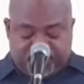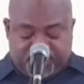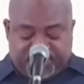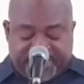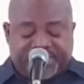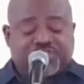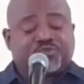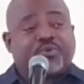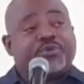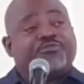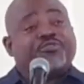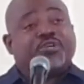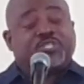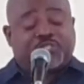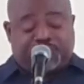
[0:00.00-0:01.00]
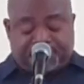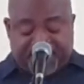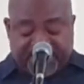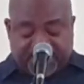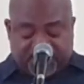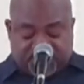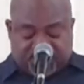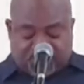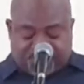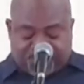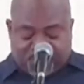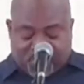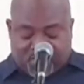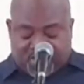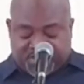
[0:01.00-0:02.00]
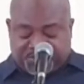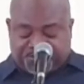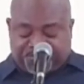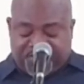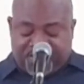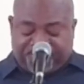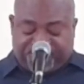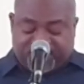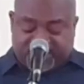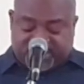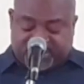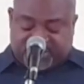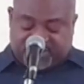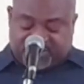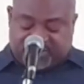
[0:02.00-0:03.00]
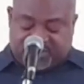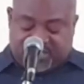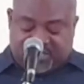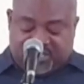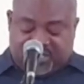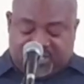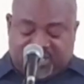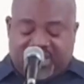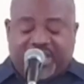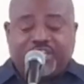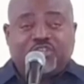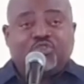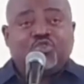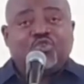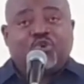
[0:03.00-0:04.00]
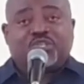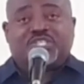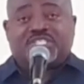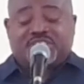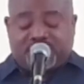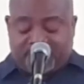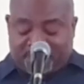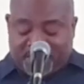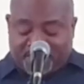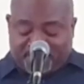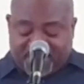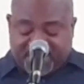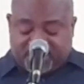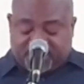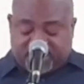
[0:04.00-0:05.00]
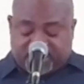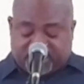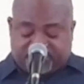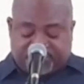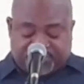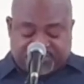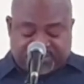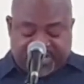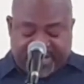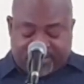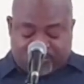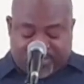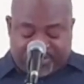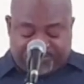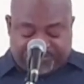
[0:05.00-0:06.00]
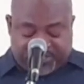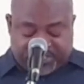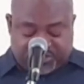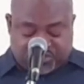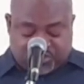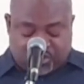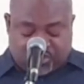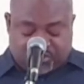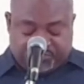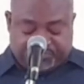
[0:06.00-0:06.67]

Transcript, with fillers: This scripture speaks of God's faithfulness in noticeably big terms, and rightfully so.